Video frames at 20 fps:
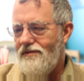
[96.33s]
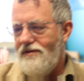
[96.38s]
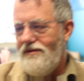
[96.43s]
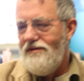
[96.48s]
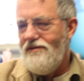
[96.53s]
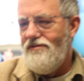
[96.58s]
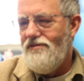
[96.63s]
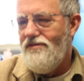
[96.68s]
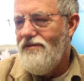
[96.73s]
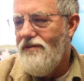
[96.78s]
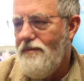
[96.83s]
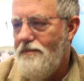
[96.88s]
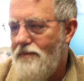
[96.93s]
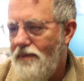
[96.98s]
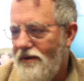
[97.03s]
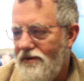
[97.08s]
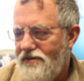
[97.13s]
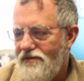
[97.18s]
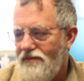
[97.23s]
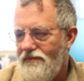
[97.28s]
This is a
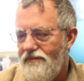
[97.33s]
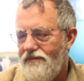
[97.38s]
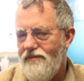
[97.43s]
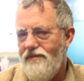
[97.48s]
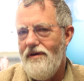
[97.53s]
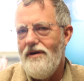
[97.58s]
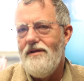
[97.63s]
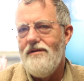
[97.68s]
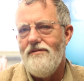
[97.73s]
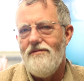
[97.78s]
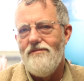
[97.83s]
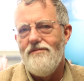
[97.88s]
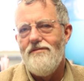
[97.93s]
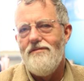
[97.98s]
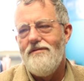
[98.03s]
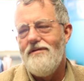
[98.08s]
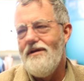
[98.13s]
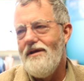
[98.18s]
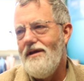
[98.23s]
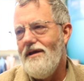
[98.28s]
bunch of
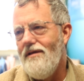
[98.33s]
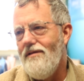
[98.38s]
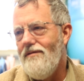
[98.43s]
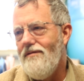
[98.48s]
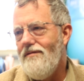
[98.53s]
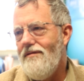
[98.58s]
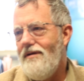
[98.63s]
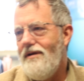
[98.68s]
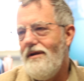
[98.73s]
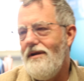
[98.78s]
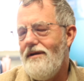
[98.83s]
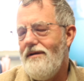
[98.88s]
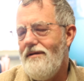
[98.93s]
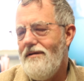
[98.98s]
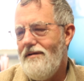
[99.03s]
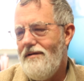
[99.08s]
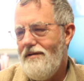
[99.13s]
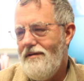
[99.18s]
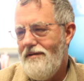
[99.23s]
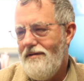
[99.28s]
friends together and
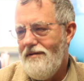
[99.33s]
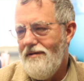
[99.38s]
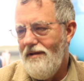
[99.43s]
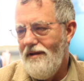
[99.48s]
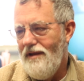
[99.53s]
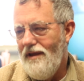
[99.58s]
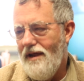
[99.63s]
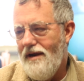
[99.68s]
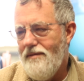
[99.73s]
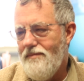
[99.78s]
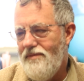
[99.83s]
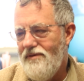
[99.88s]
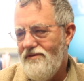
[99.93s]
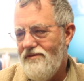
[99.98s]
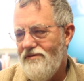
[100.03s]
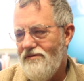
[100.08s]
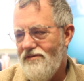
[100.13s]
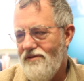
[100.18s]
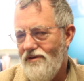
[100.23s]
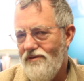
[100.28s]
a lot of
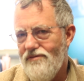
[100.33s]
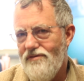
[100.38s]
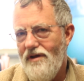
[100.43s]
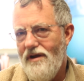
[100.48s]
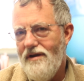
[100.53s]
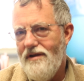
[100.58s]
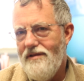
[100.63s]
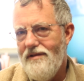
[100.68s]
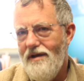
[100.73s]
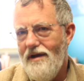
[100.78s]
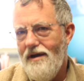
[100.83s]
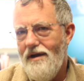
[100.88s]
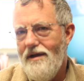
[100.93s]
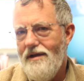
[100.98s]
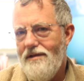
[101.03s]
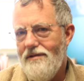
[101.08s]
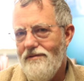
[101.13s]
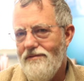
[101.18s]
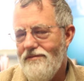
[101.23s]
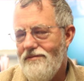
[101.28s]
business goes on in the
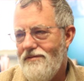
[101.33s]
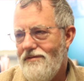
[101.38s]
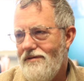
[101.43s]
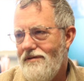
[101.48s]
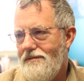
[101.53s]
aisles.